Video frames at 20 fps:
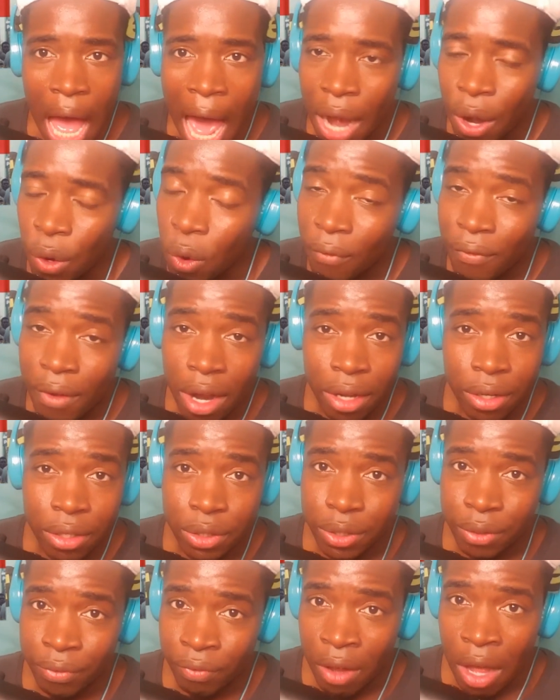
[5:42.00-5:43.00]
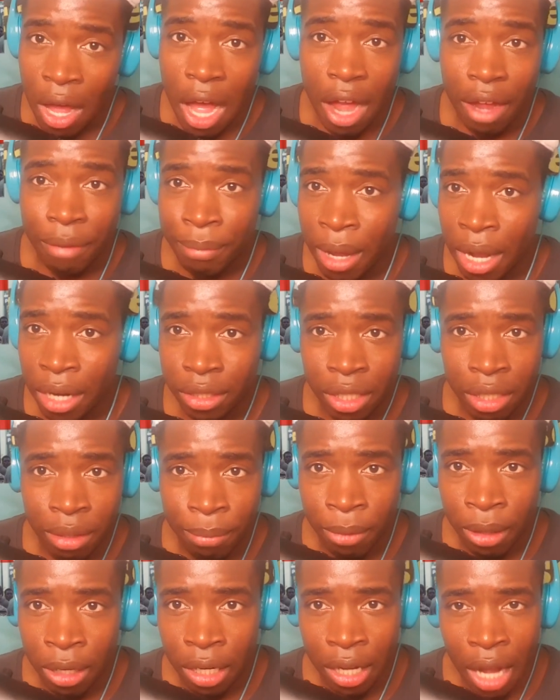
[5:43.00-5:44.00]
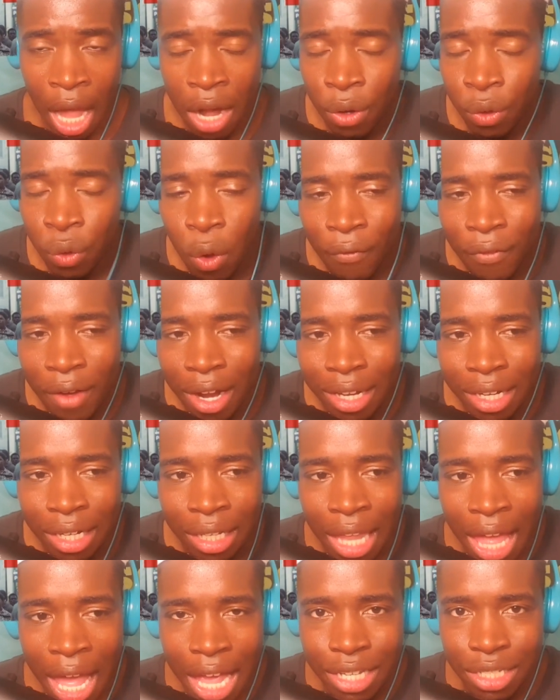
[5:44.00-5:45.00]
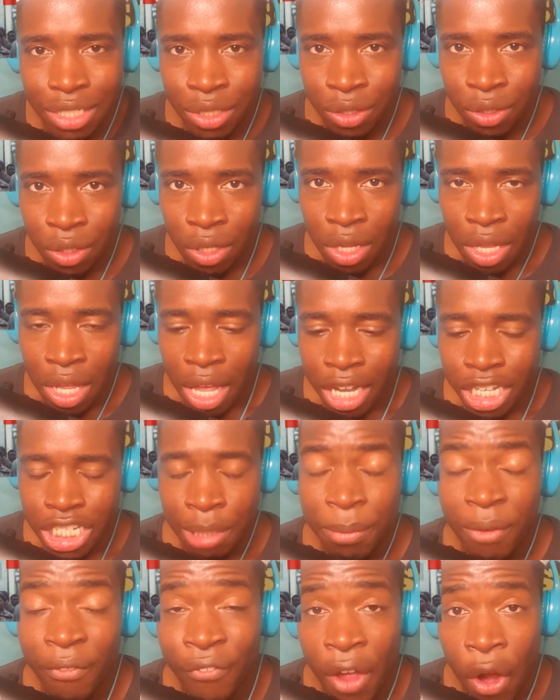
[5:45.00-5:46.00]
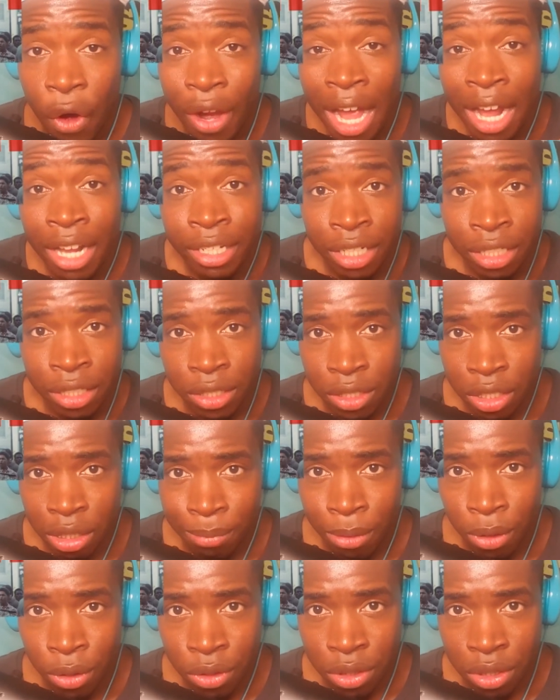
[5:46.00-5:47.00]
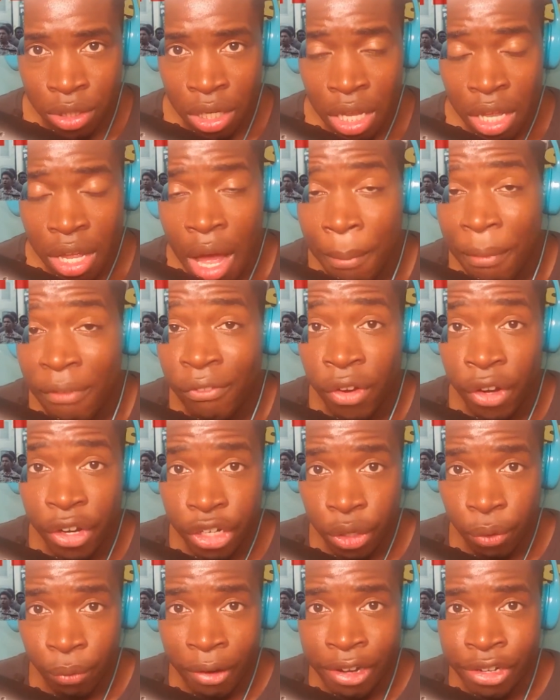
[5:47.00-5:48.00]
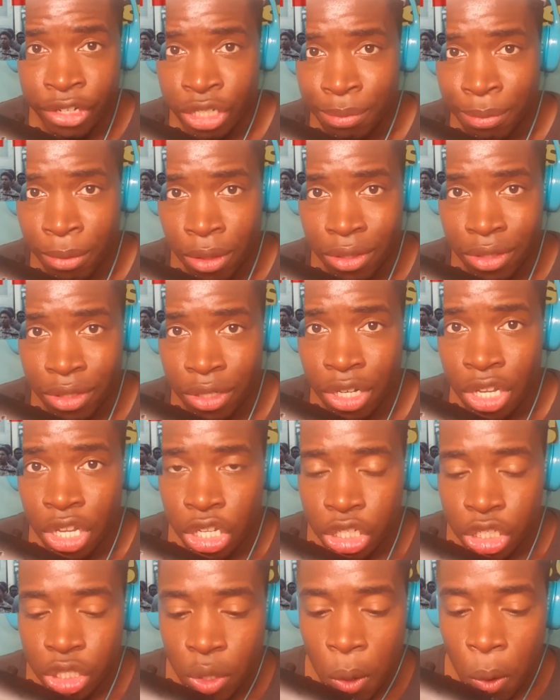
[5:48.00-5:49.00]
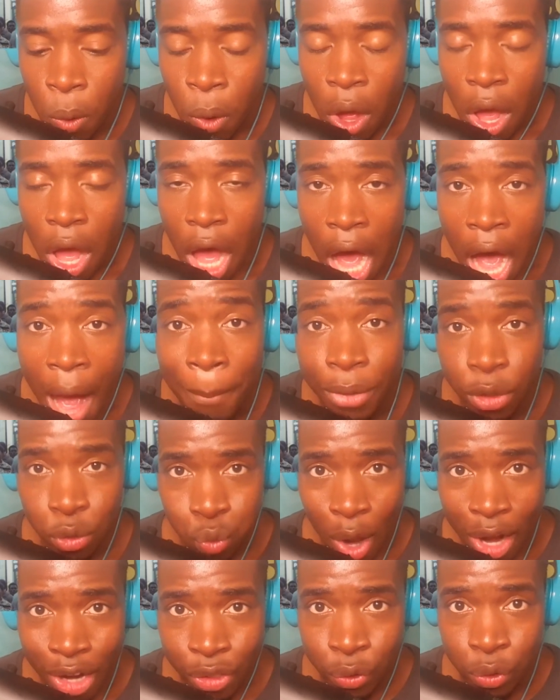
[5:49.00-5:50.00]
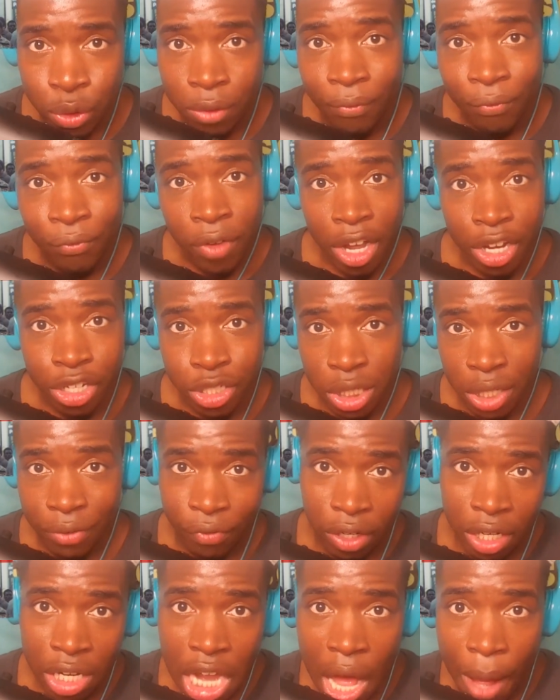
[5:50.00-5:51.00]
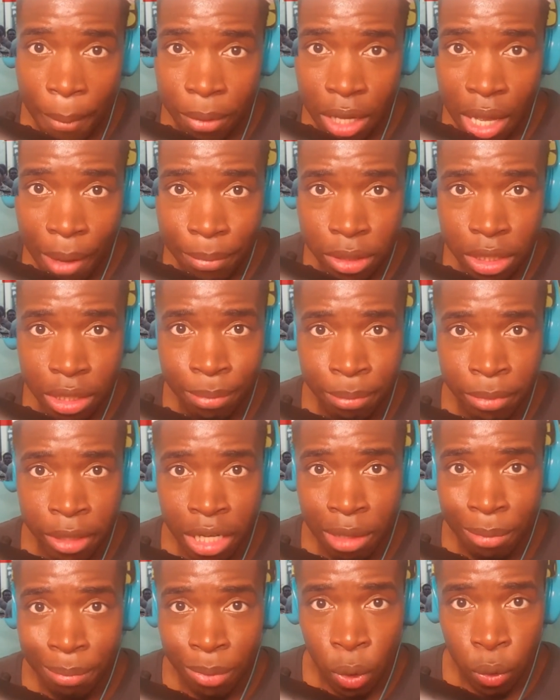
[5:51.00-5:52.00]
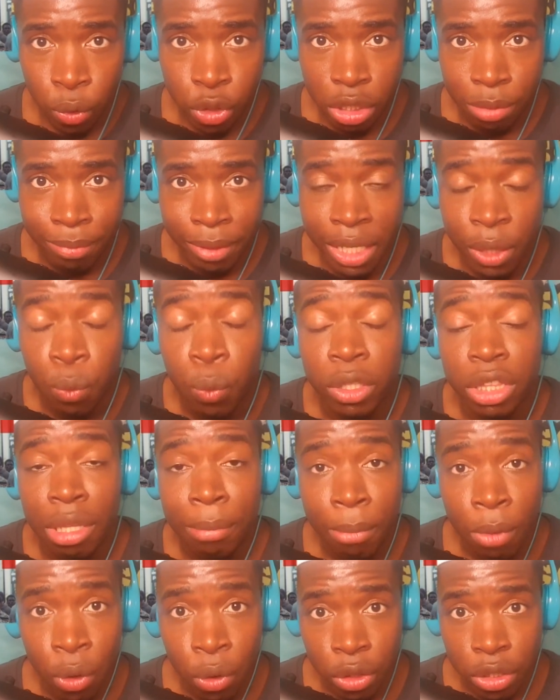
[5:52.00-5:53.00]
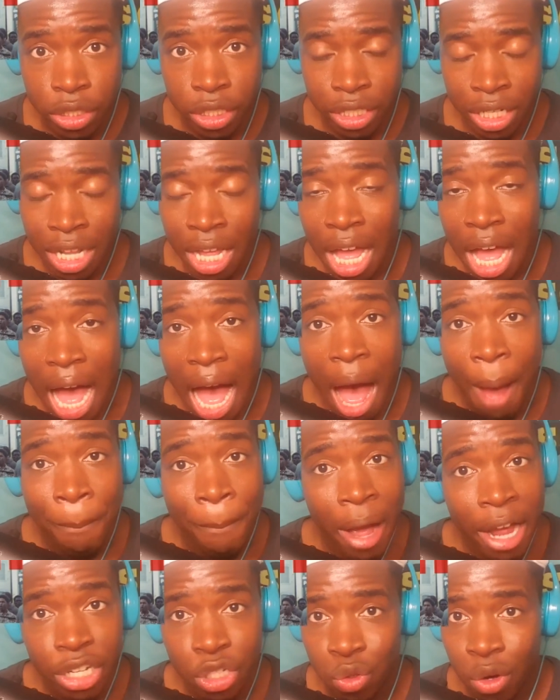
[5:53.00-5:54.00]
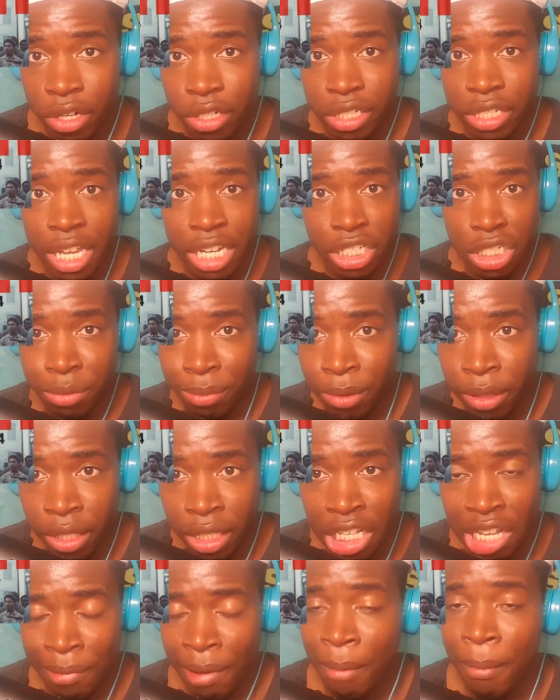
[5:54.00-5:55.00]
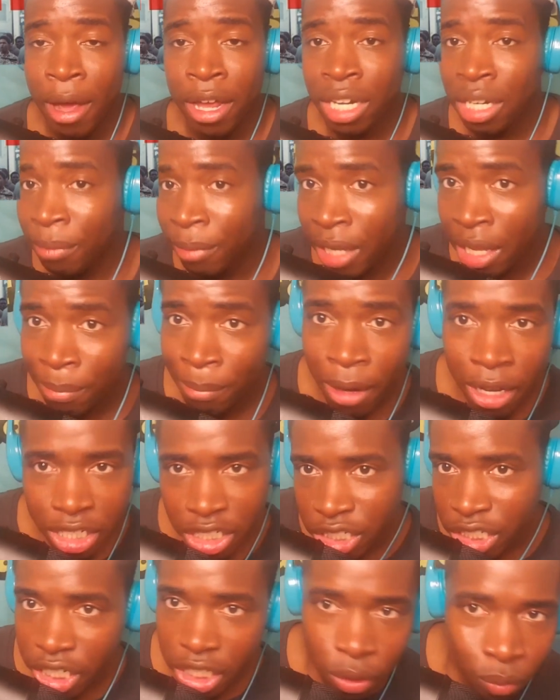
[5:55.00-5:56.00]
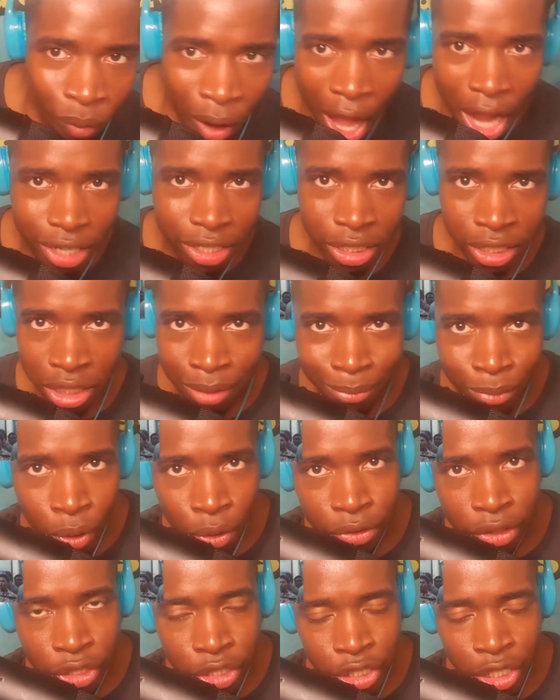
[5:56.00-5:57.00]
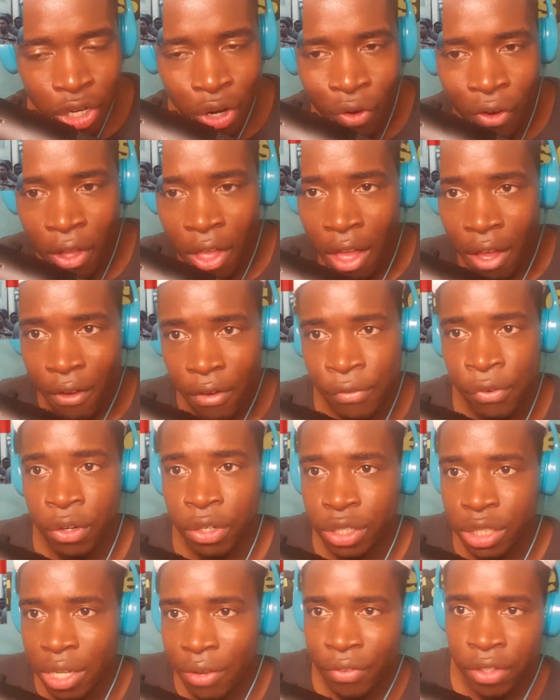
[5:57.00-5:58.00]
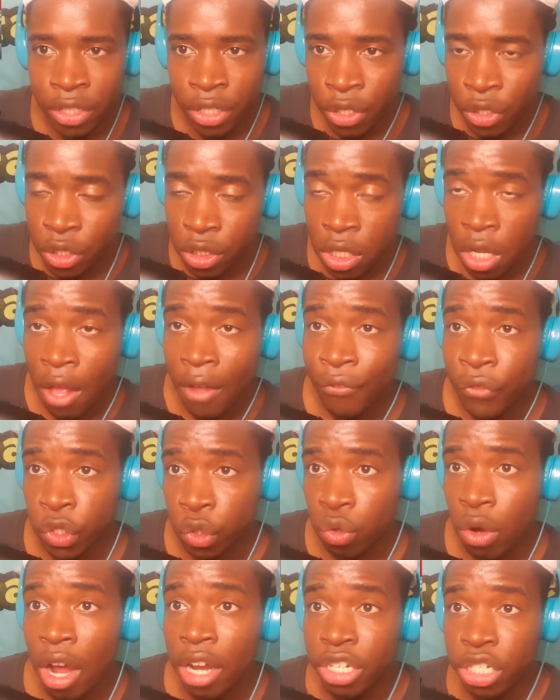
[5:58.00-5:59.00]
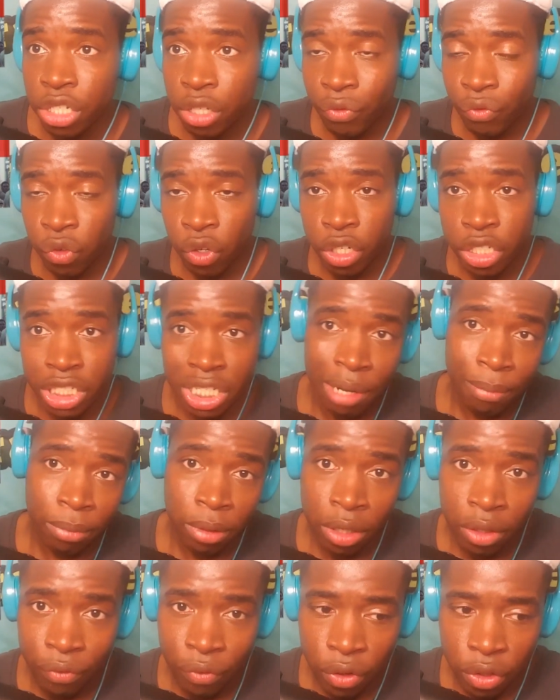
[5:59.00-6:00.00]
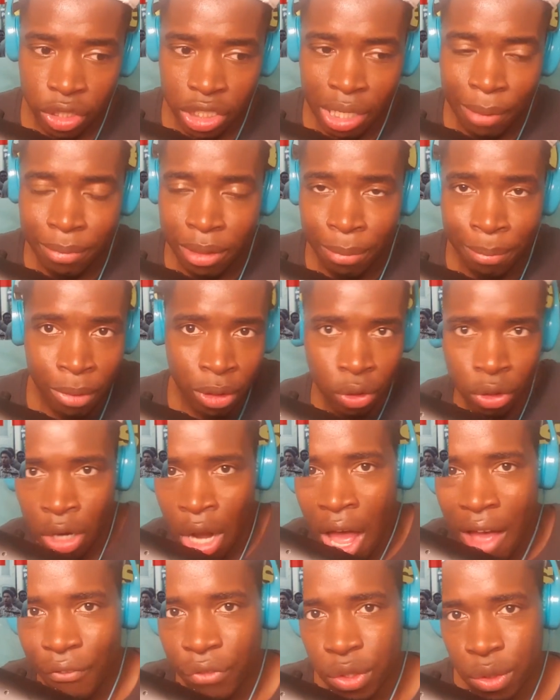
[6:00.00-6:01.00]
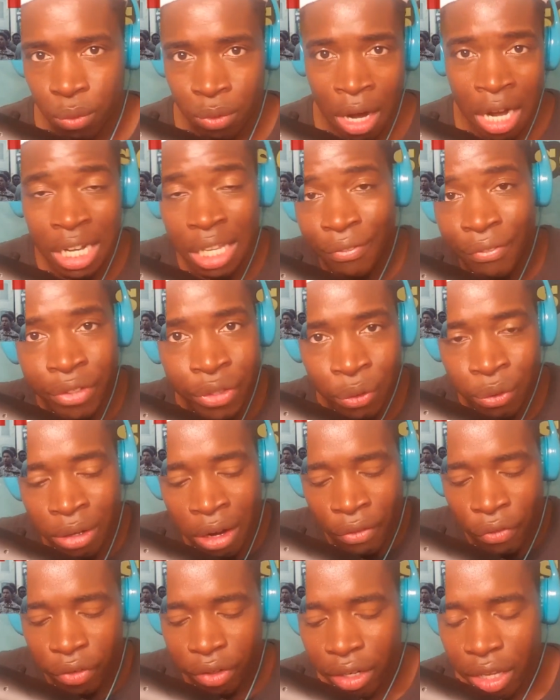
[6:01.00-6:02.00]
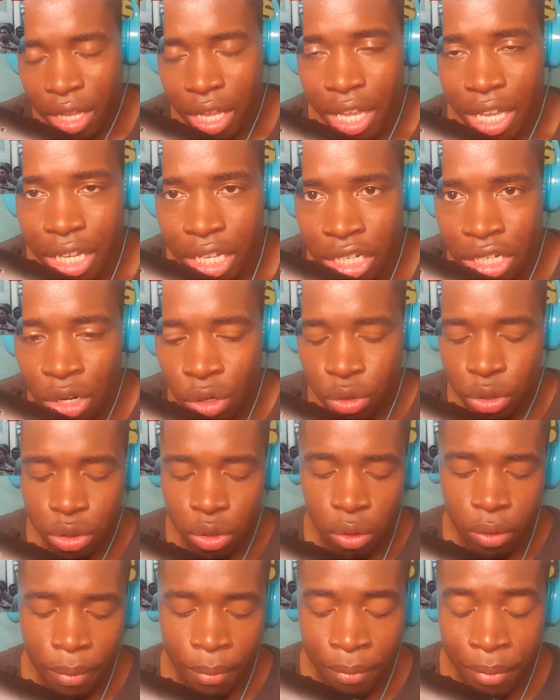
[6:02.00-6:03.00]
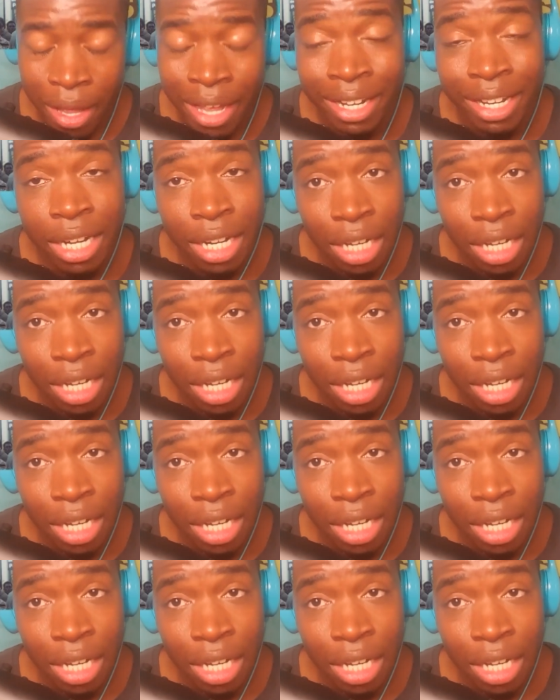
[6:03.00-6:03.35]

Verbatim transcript: I don't know if I could have survived back then, man. Like I don't know if I could have lasted because I'm a very idealistic person. I'm a very courageous person. So I'm going to try to do some fuck shit if a cop comes to me and approaches me with the bullshit. I might try to snatch his billy cup. I might end up getting my shit rocked and end up going to jail for 47 years for trying to, for attempted, for attempted murder on an officer where I didn't even do nothing. You know, so, and,